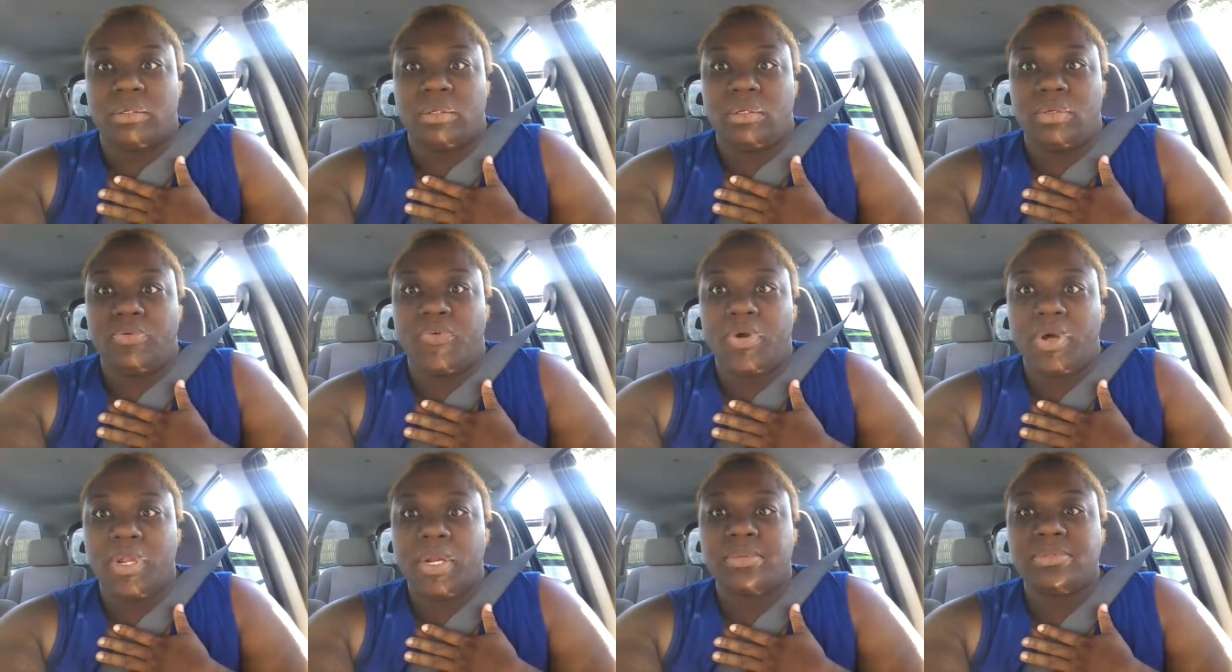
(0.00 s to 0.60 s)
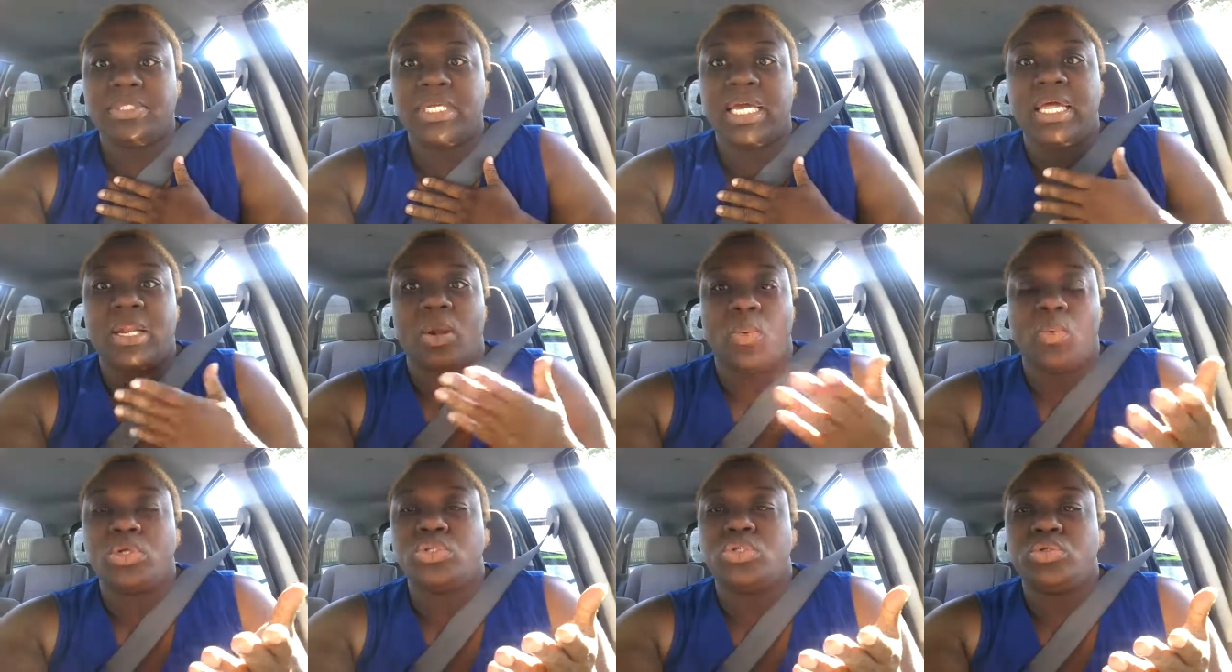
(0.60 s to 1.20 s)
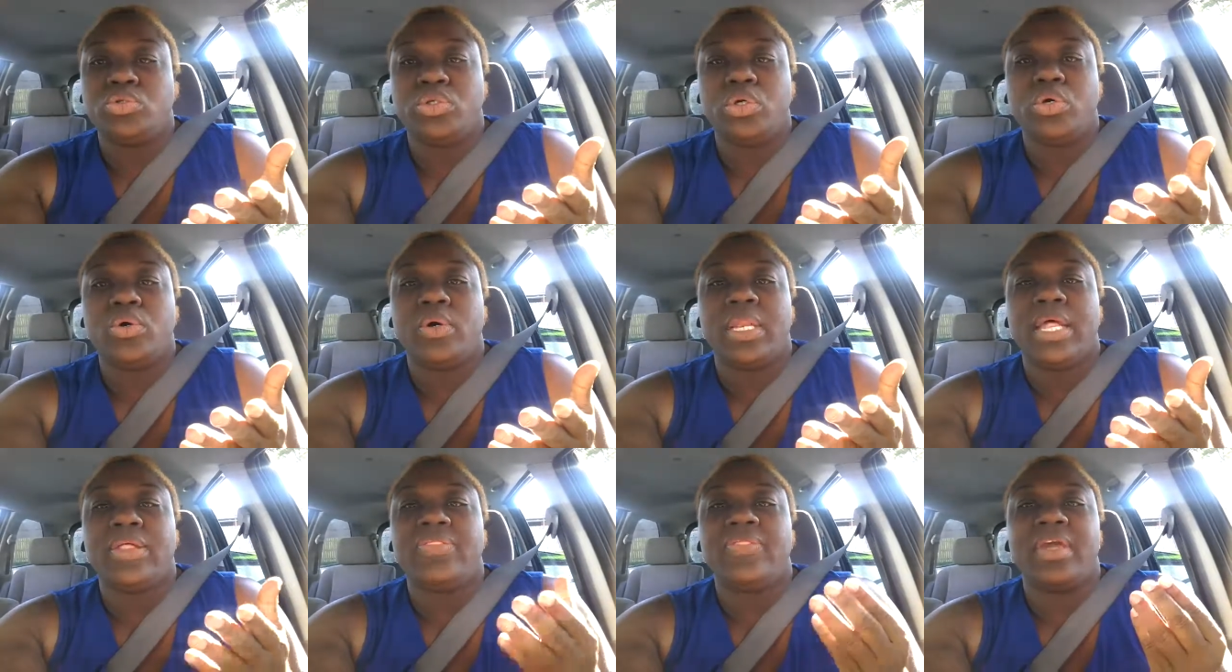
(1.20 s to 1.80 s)
you feel what i'm saying or what you're
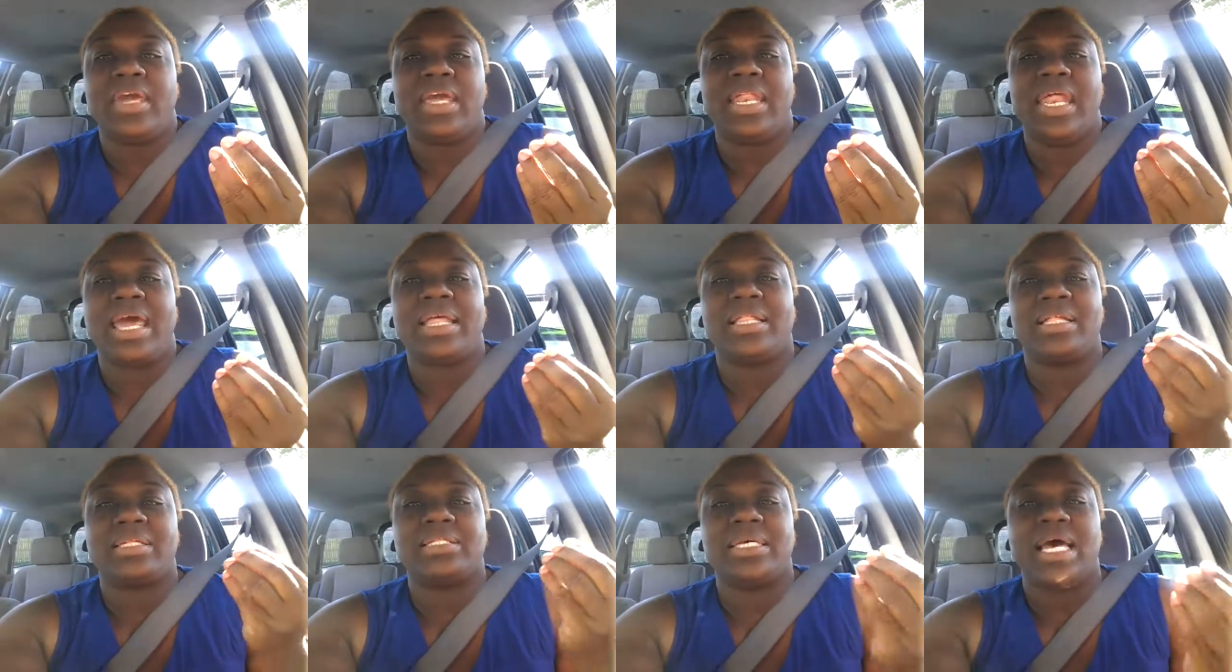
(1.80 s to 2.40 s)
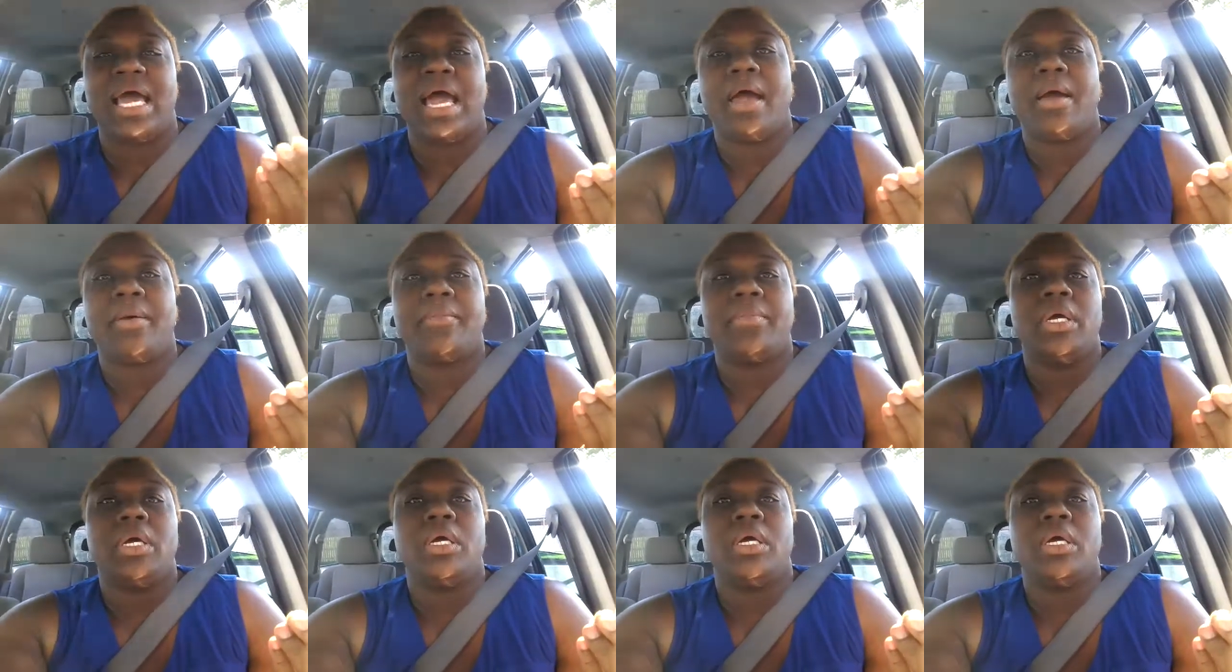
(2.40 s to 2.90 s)
doing and then at the time